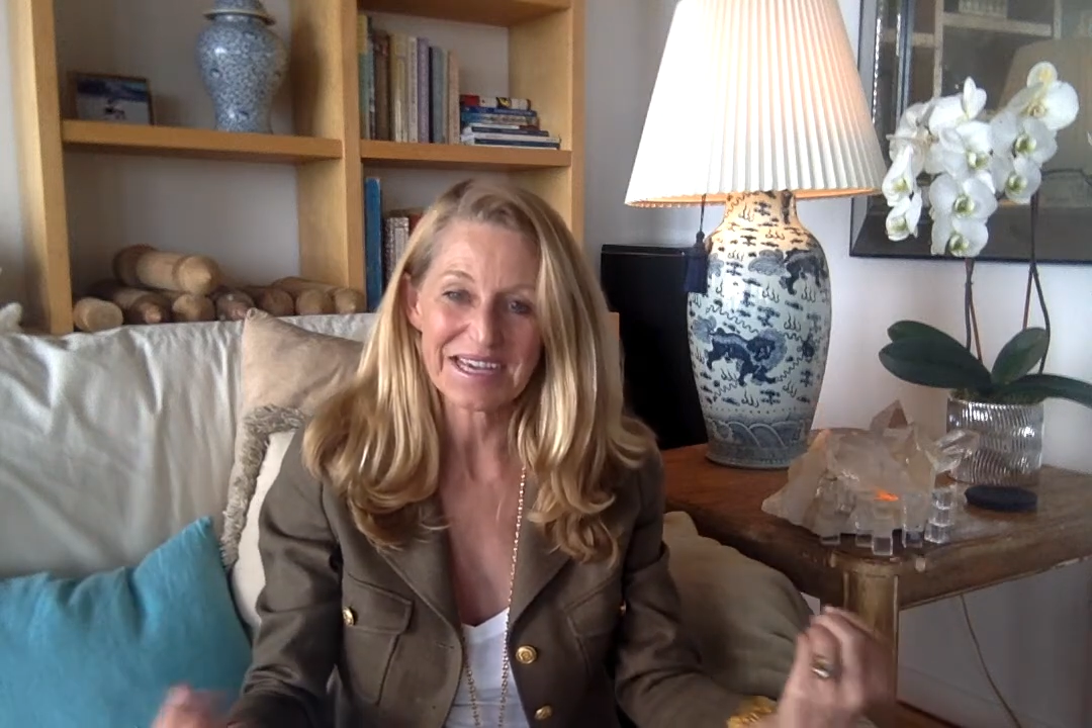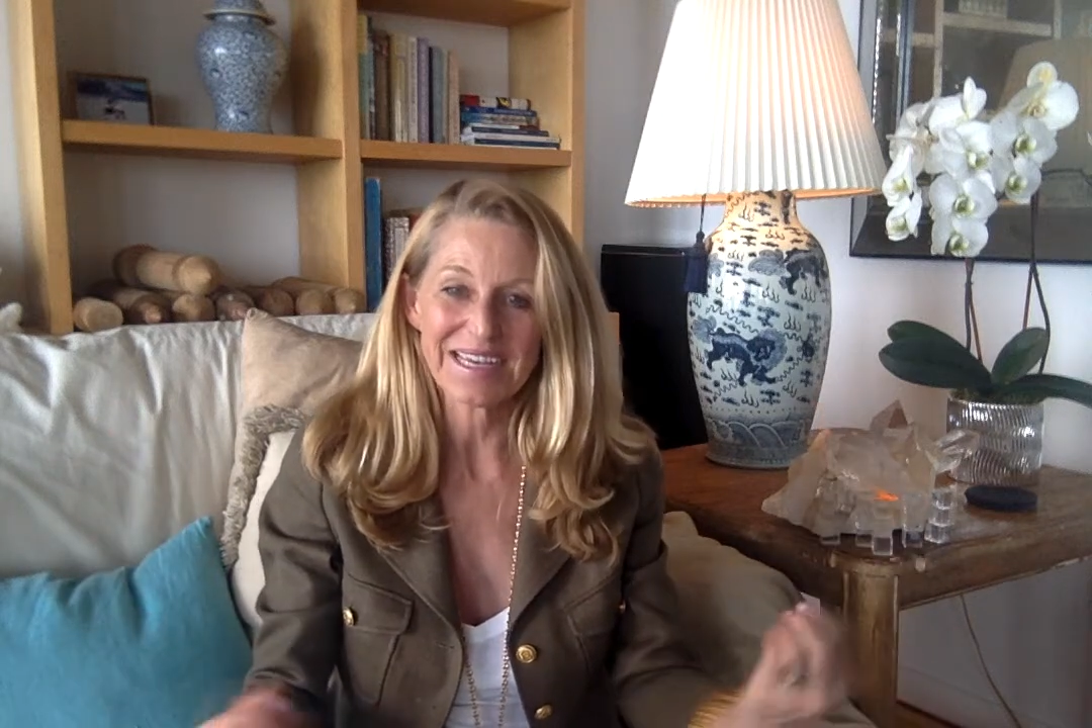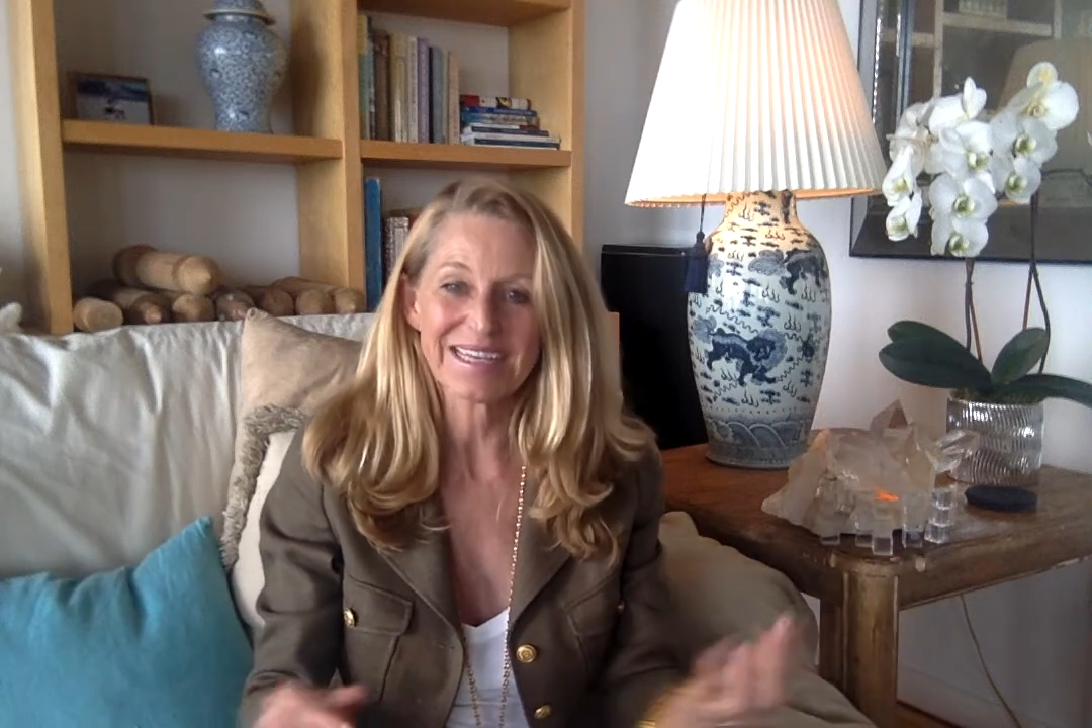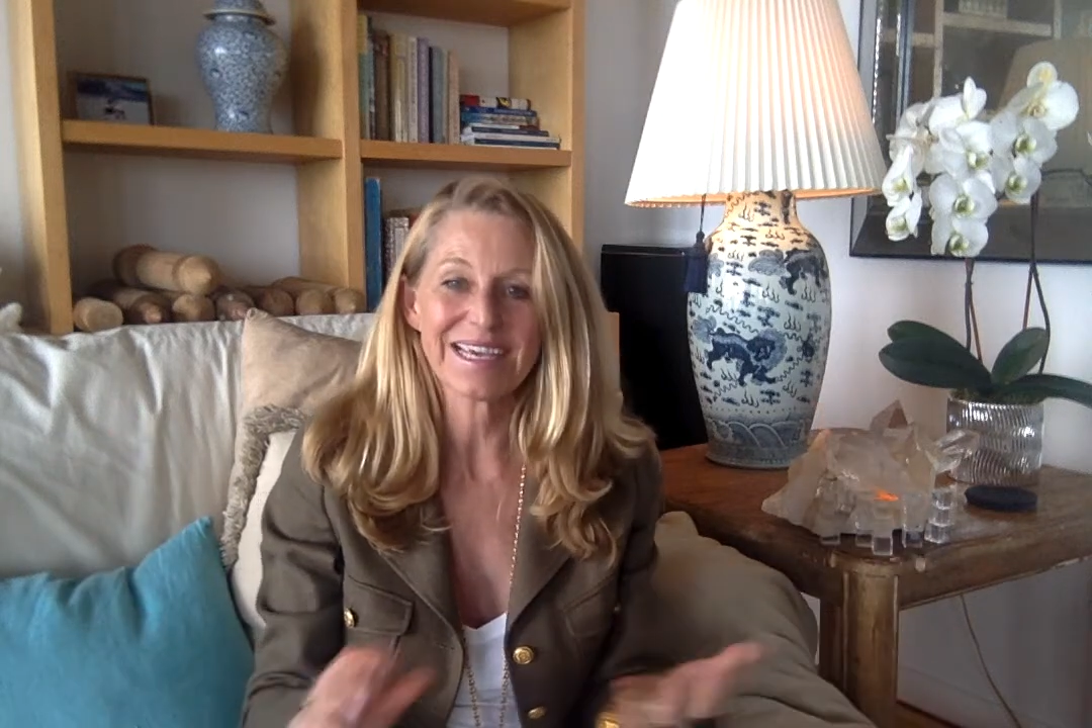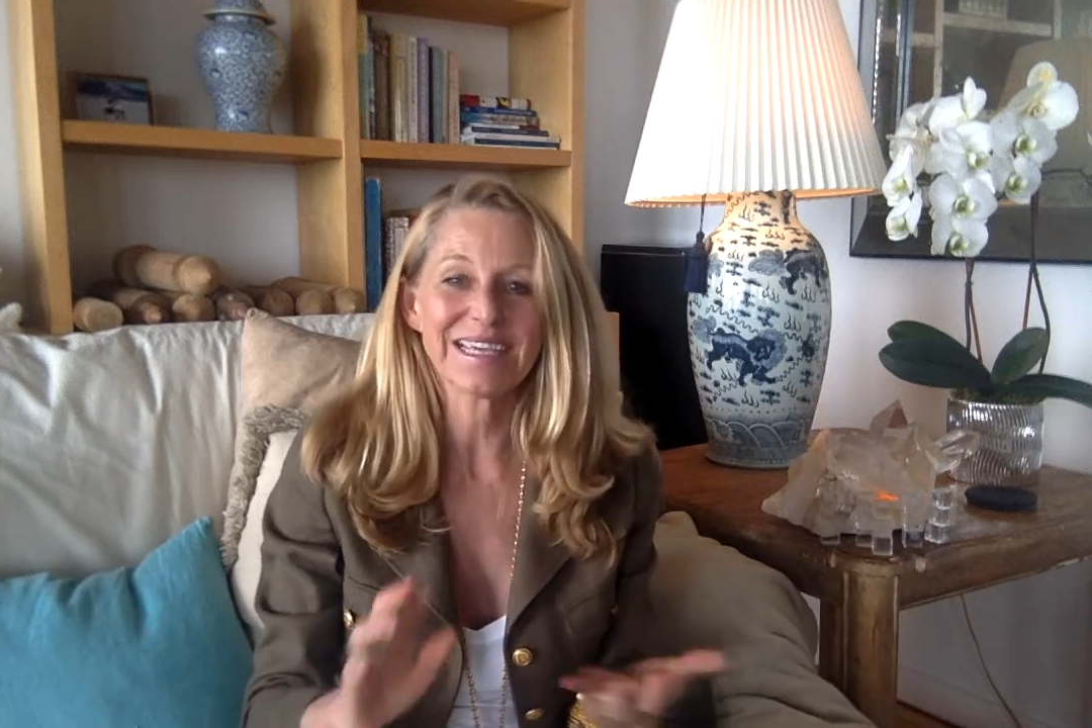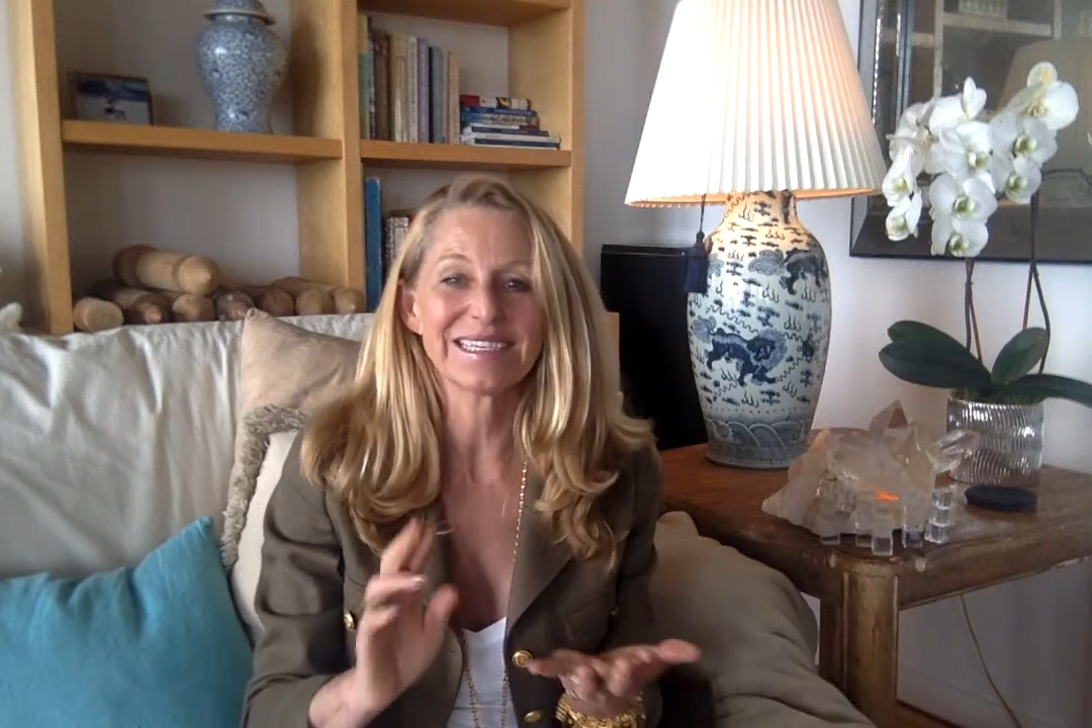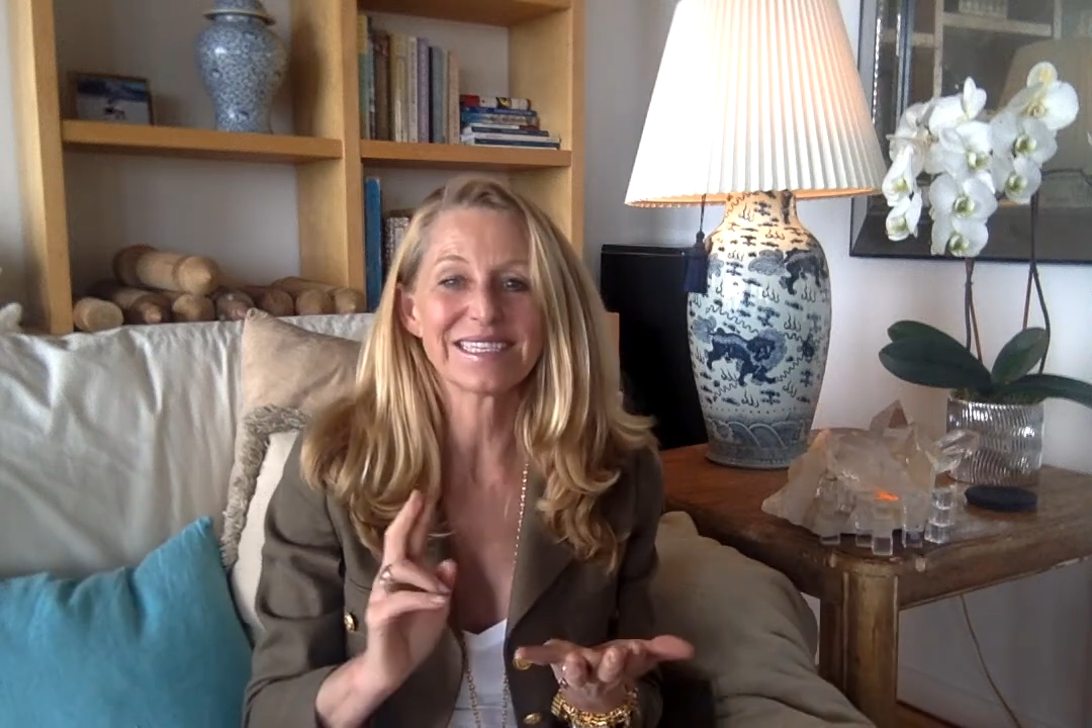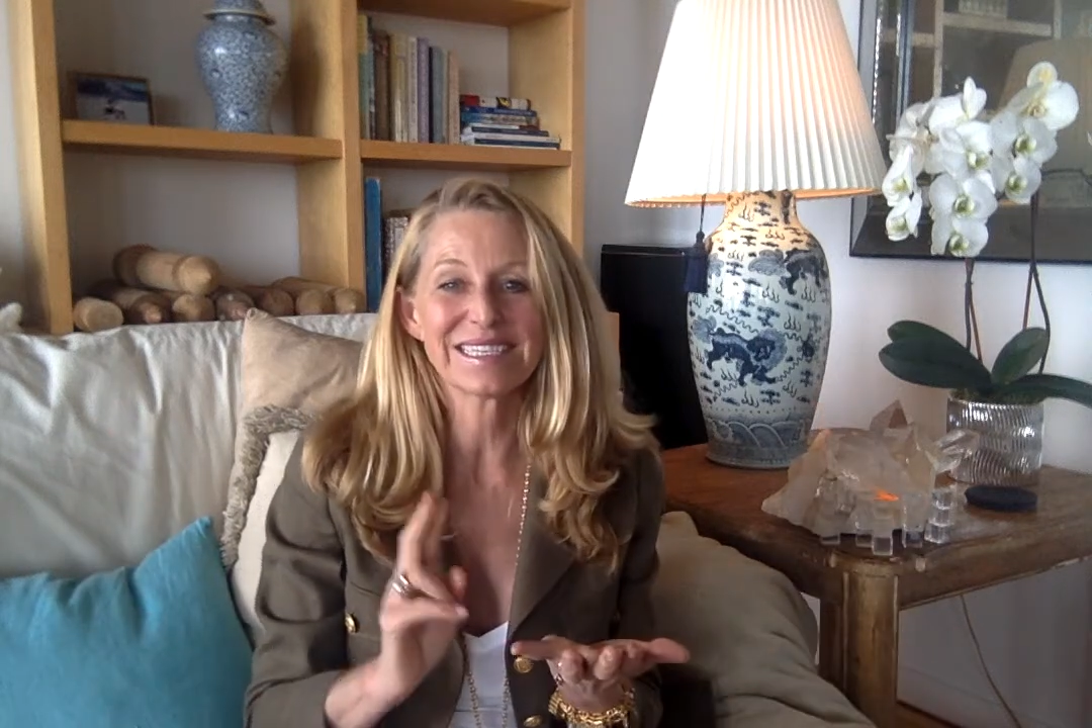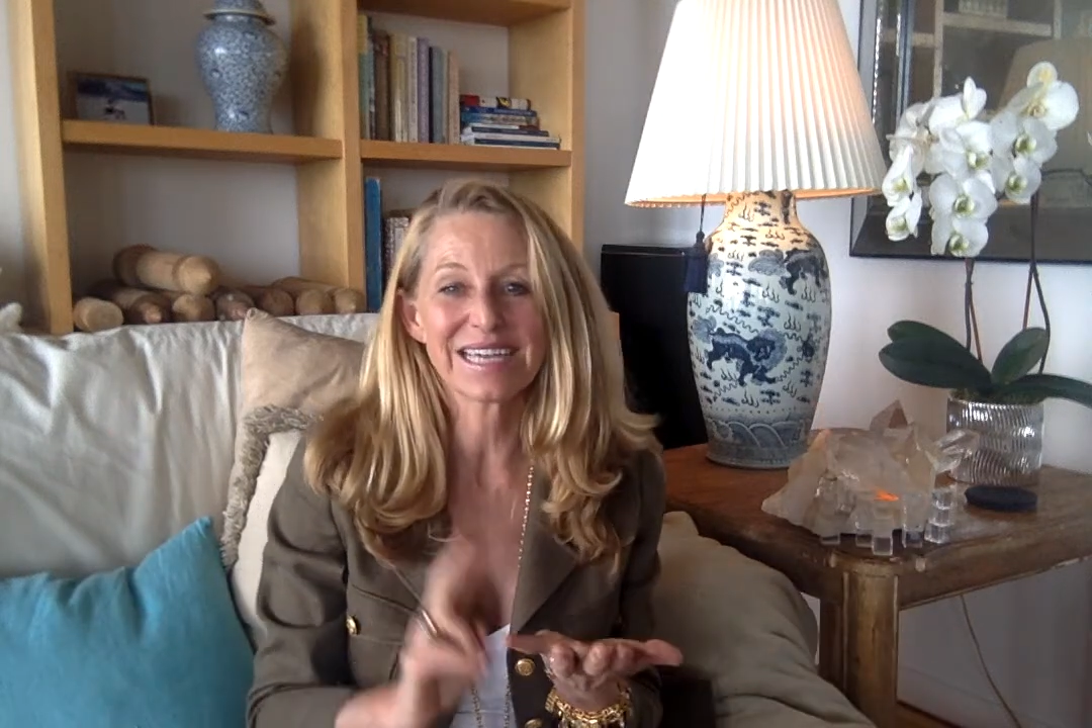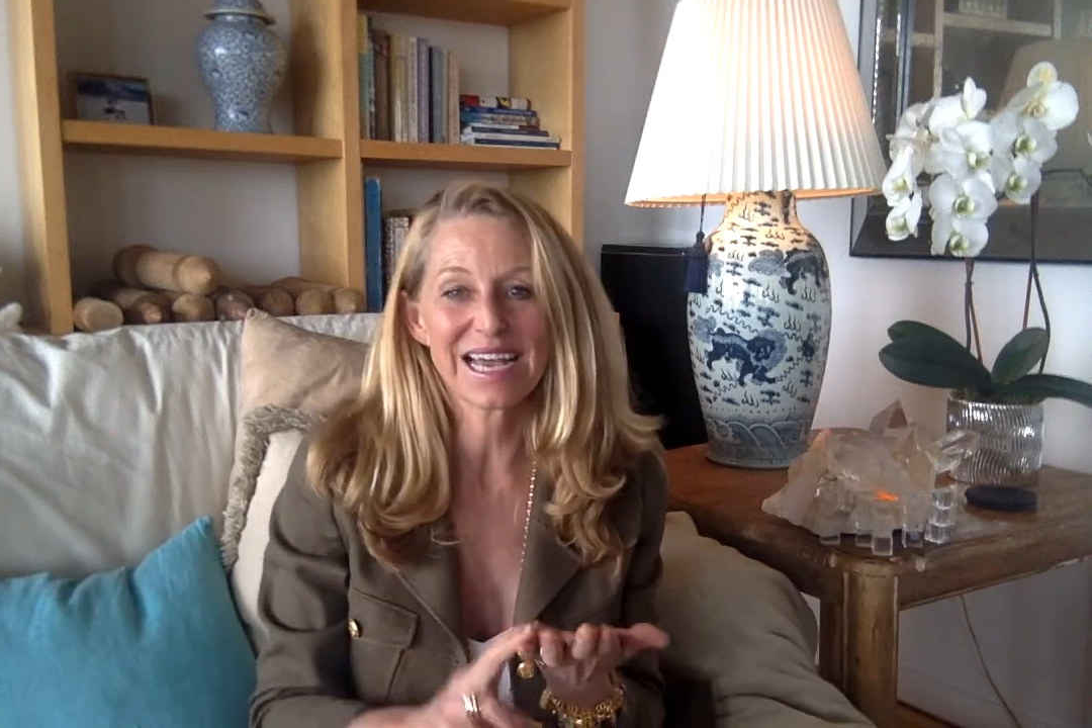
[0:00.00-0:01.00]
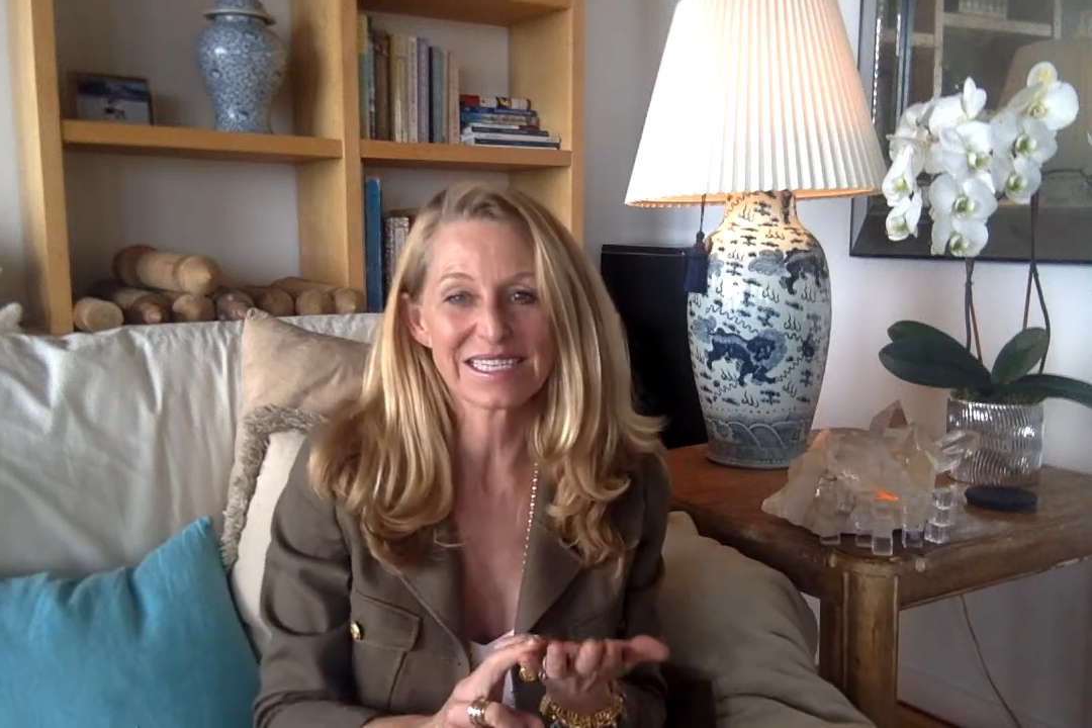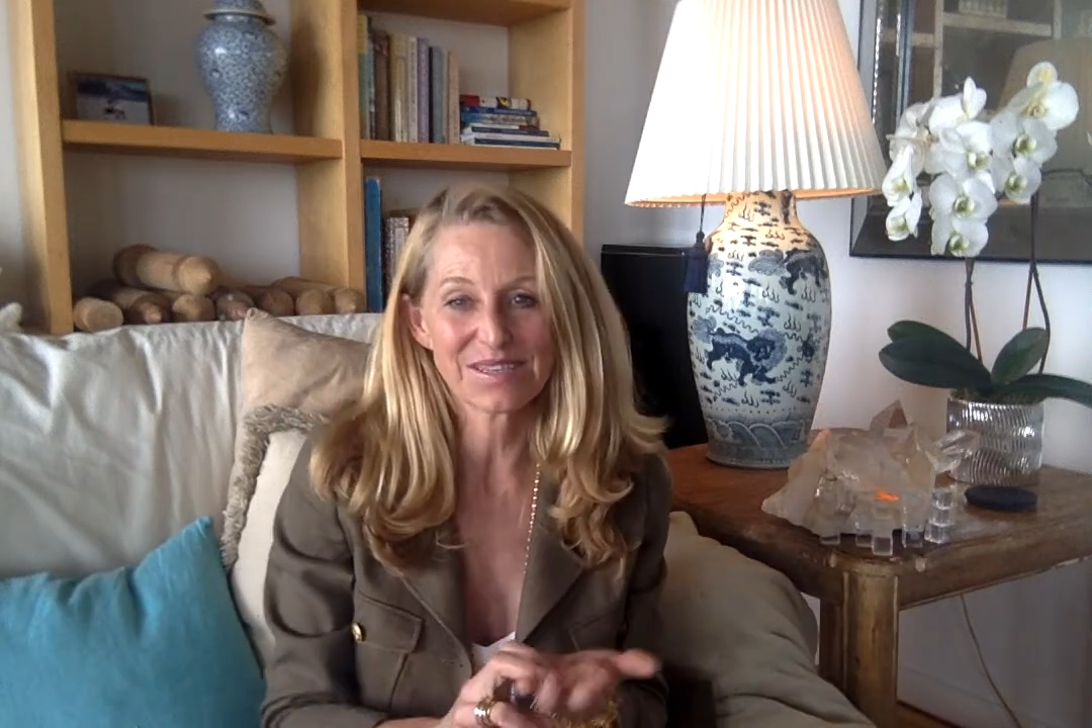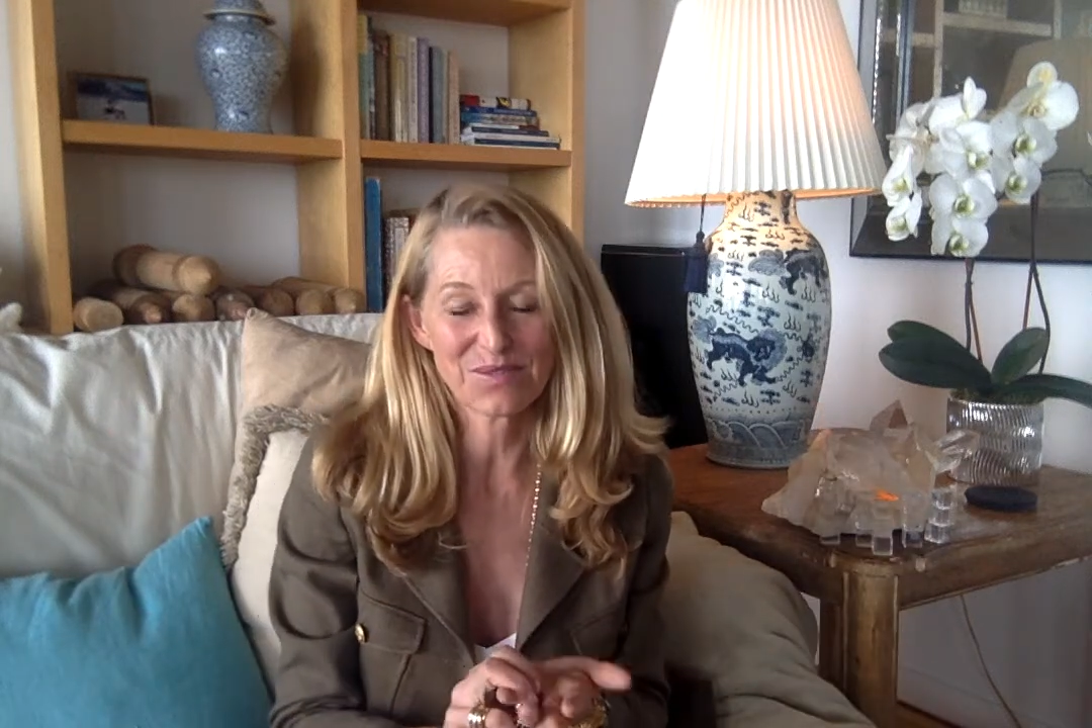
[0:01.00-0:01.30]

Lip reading: And again, stacks